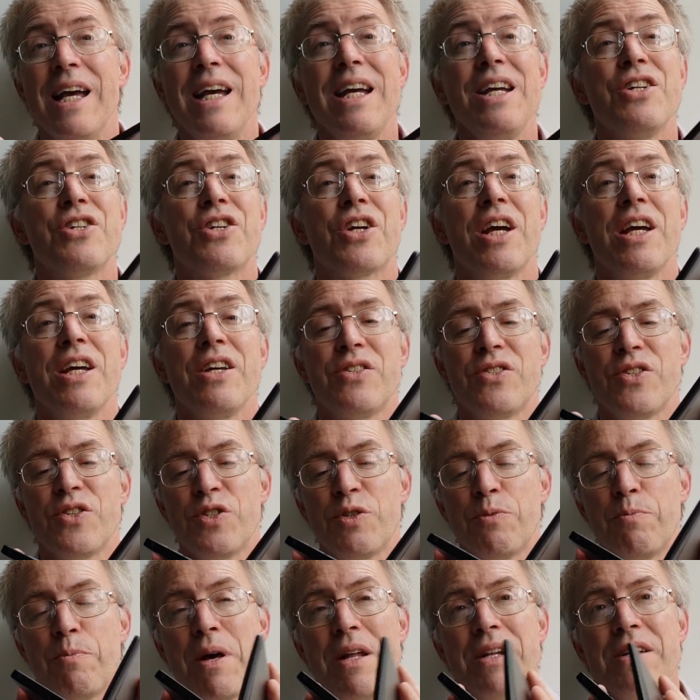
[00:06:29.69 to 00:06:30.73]
Each key is
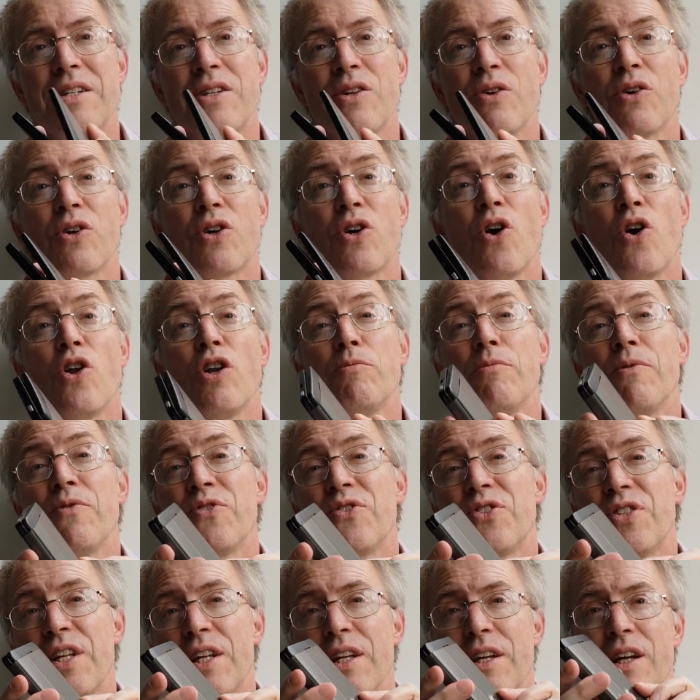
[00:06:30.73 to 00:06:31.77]
suspended on a column of
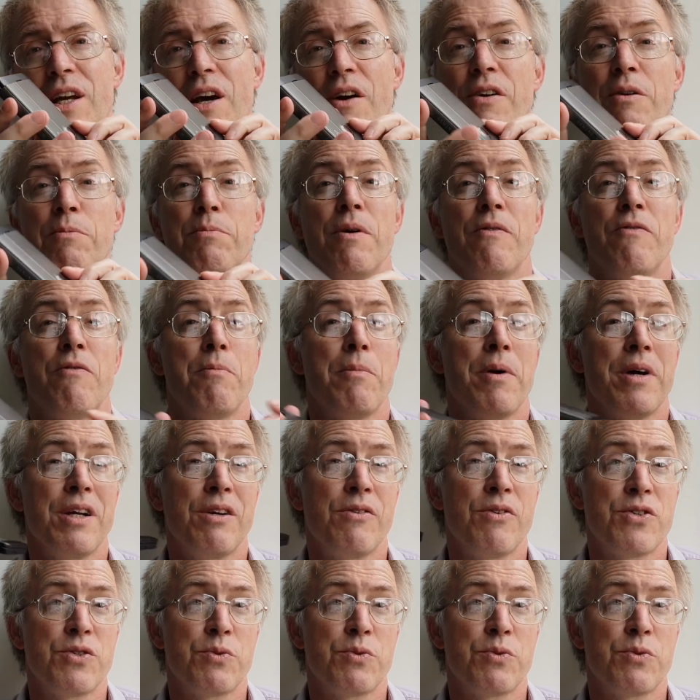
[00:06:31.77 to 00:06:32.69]
silicone above a micro